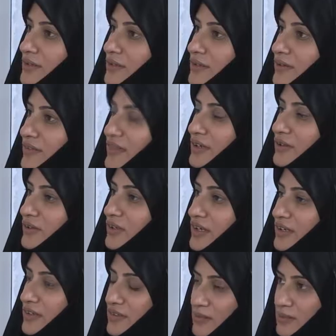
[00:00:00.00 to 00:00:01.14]
And they look
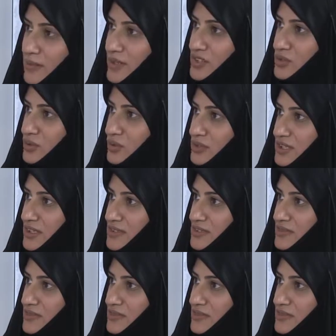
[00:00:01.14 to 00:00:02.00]
like the medjool dates,